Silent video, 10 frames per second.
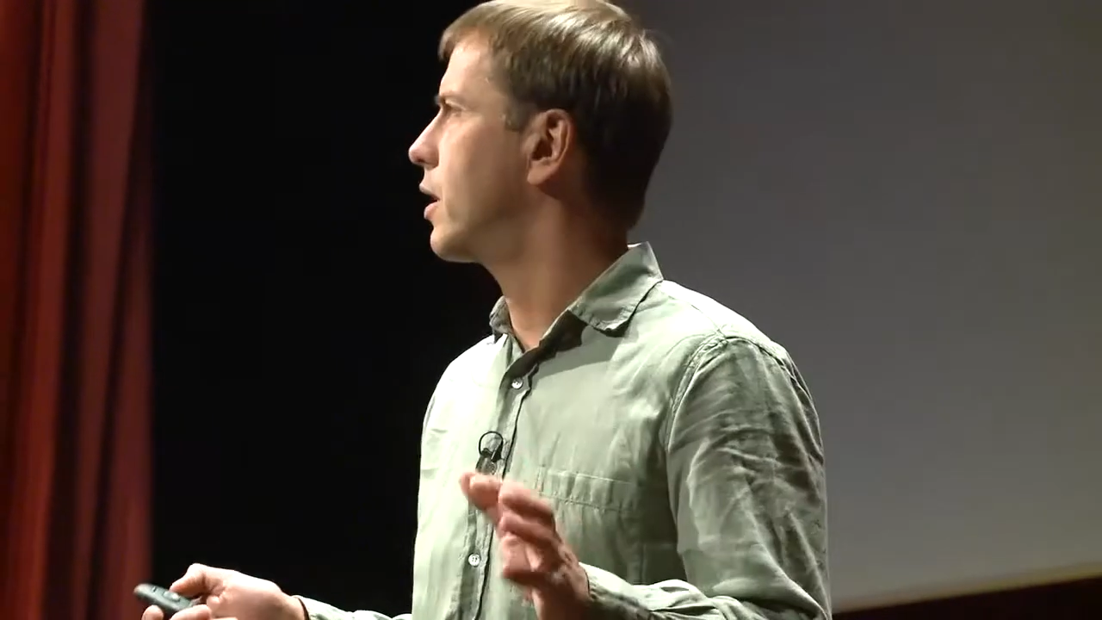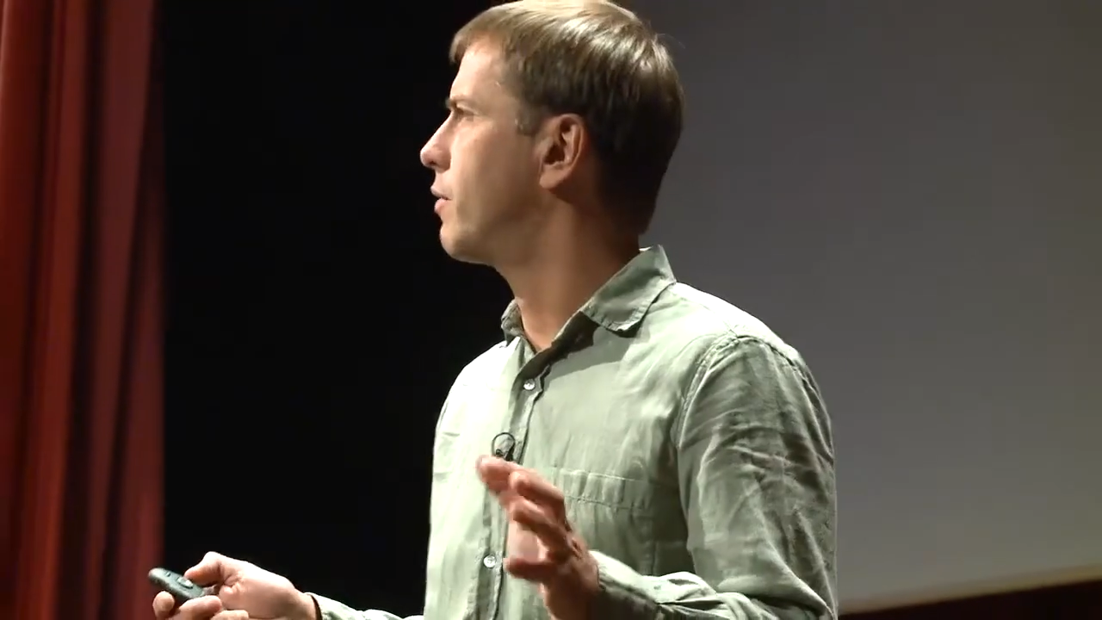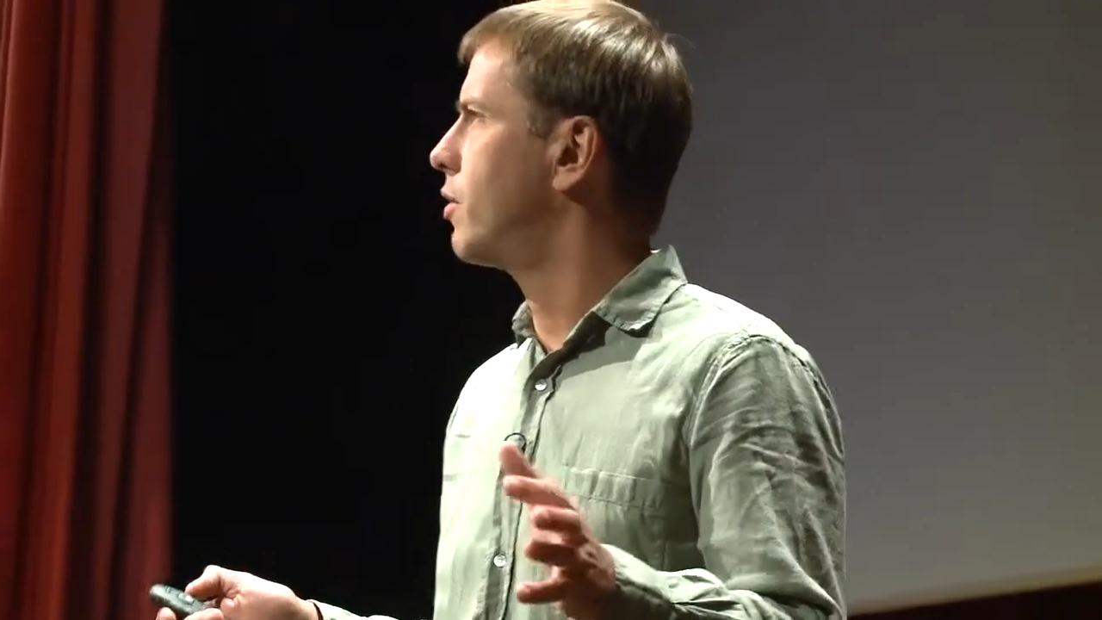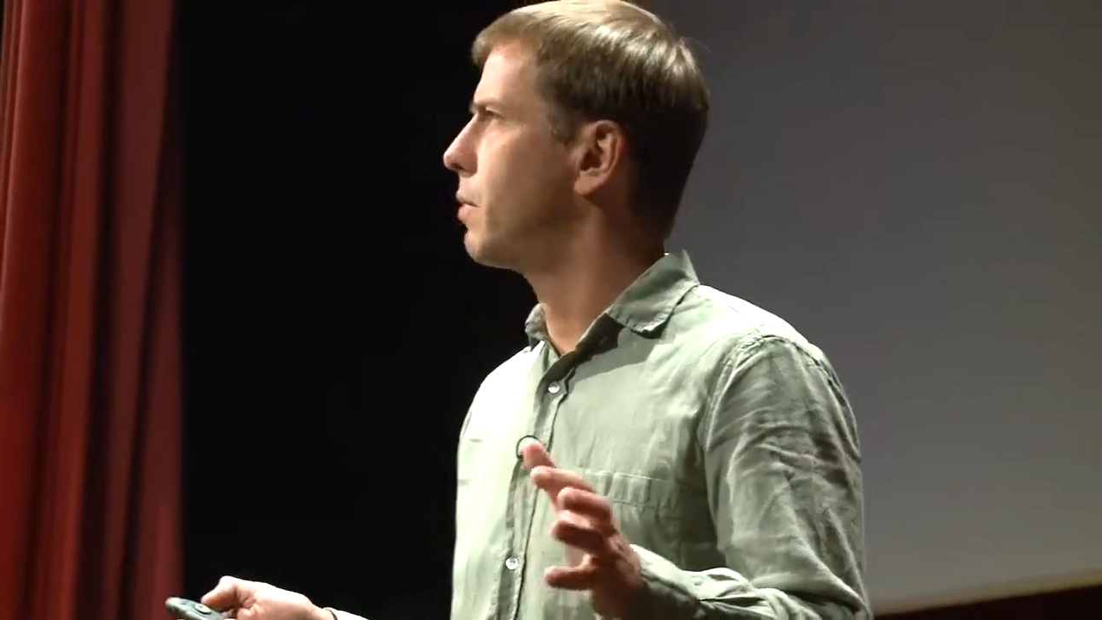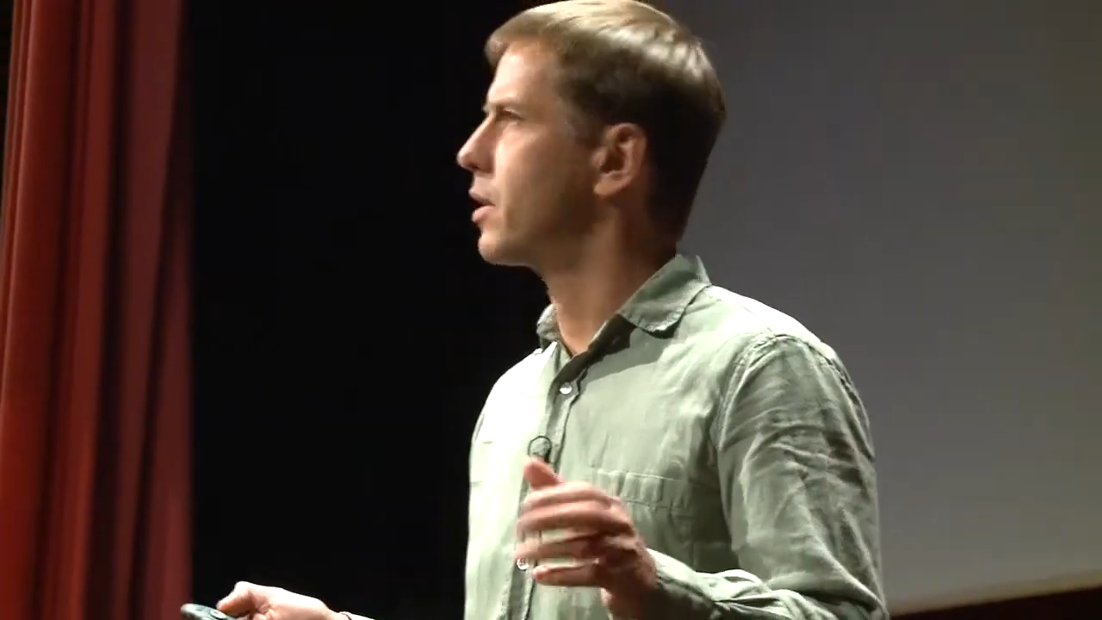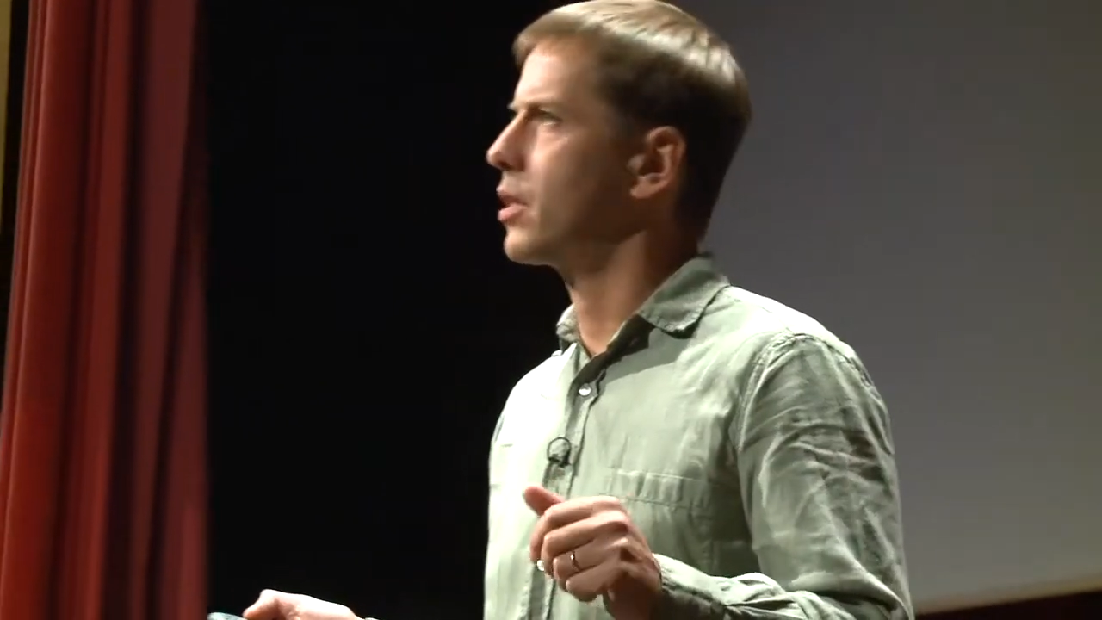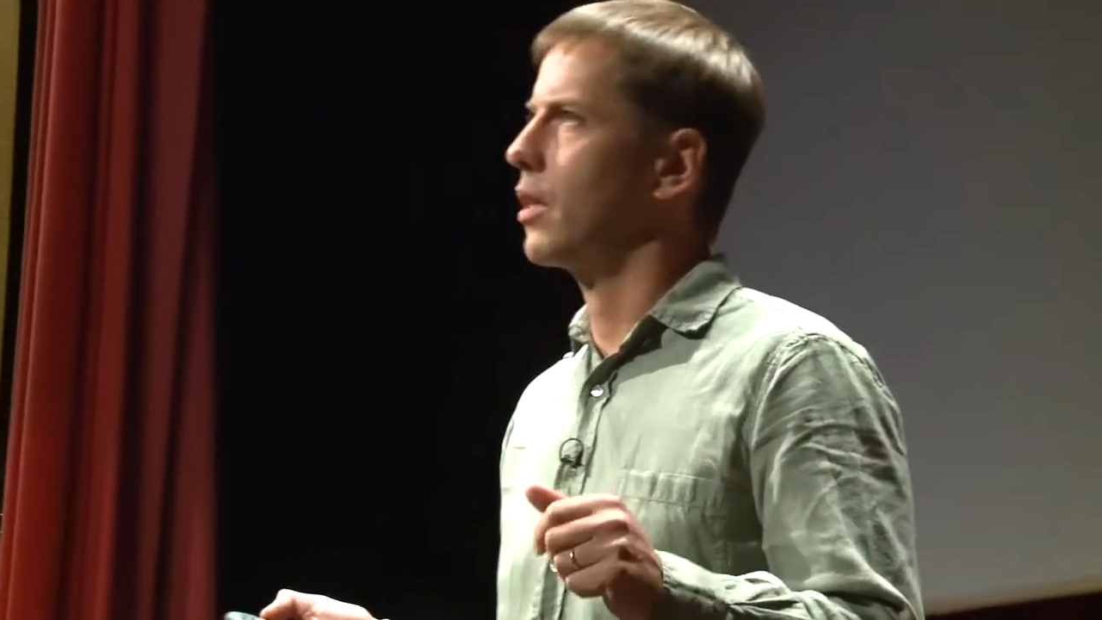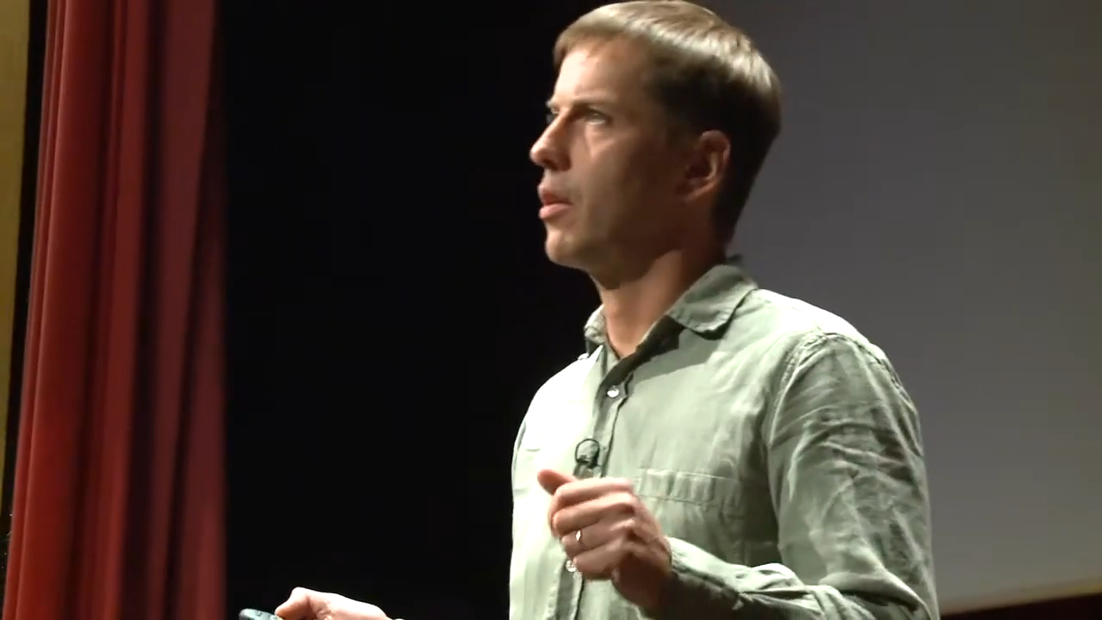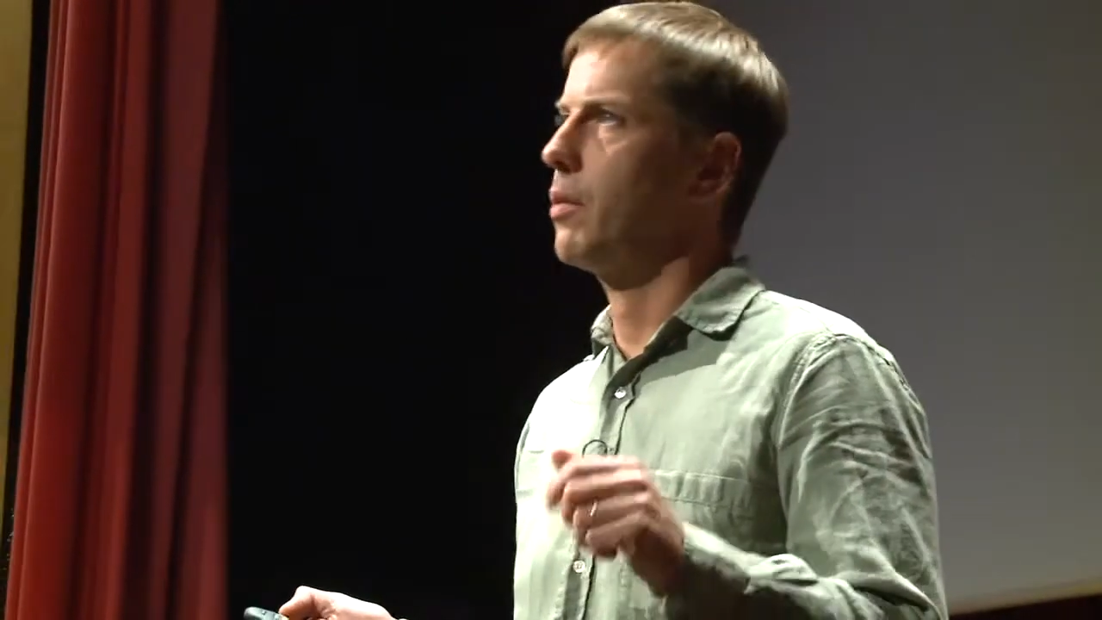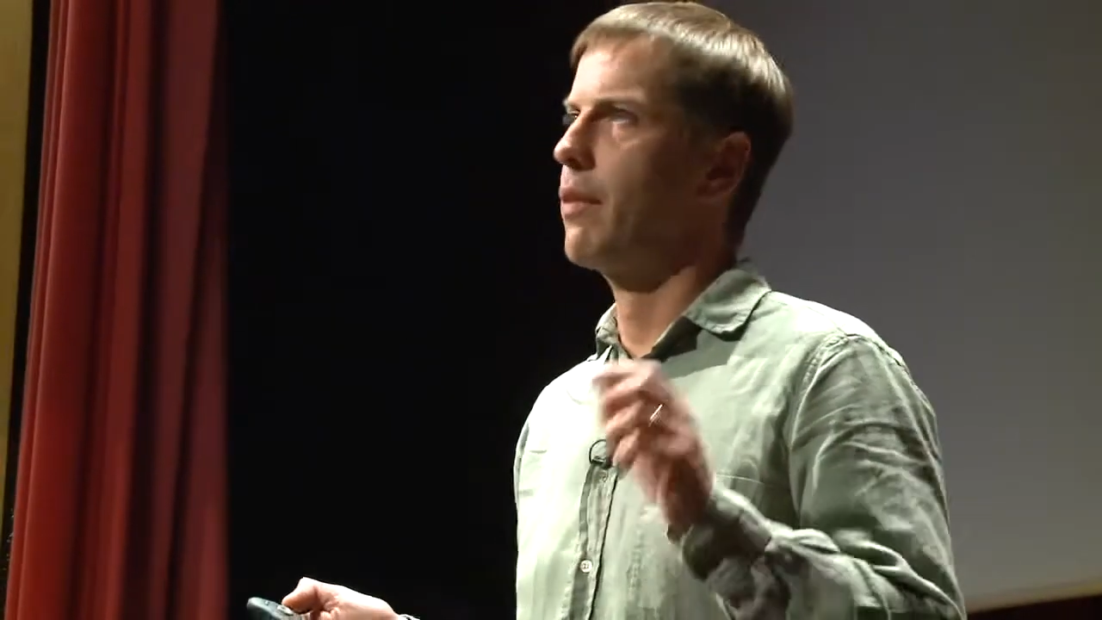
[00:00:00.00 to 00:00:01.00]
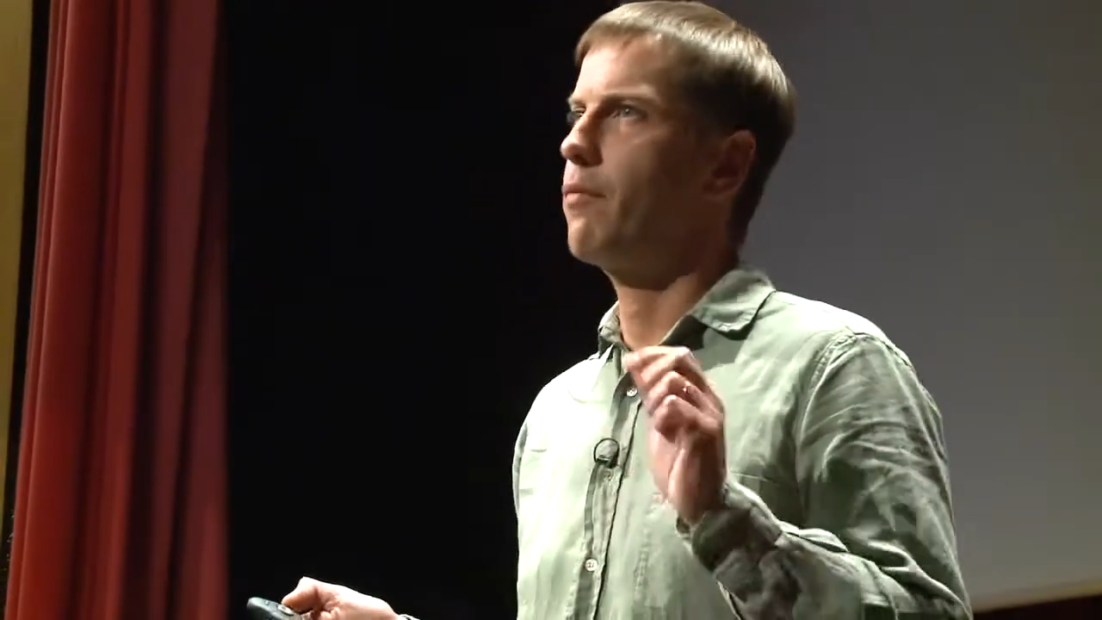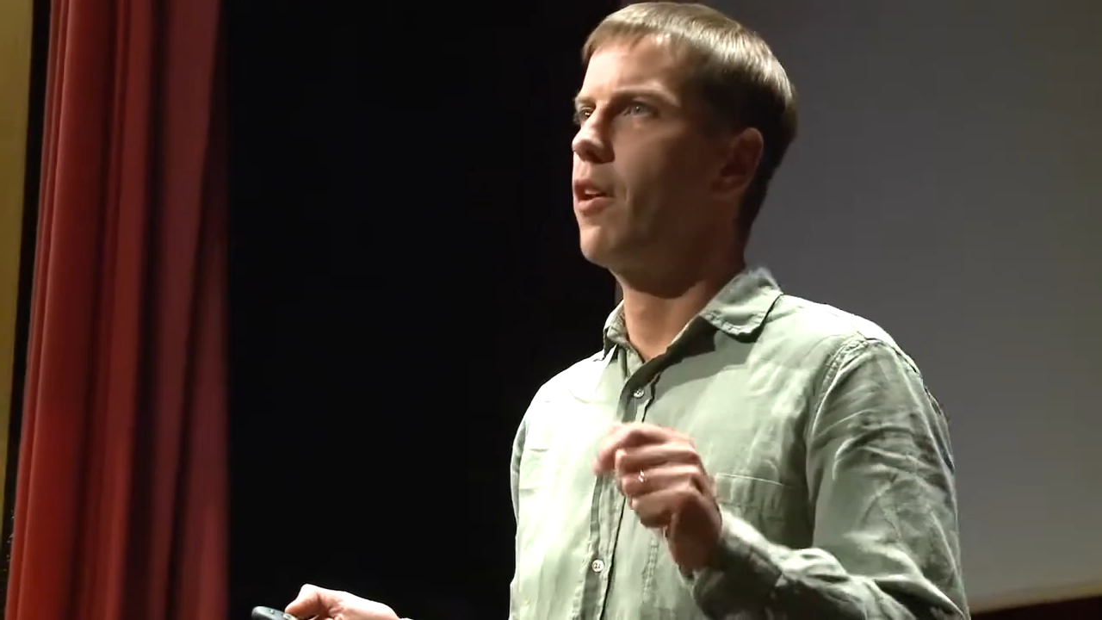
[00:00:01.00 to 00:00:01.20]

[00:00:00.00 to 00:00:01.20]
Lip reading: a few months ago that we had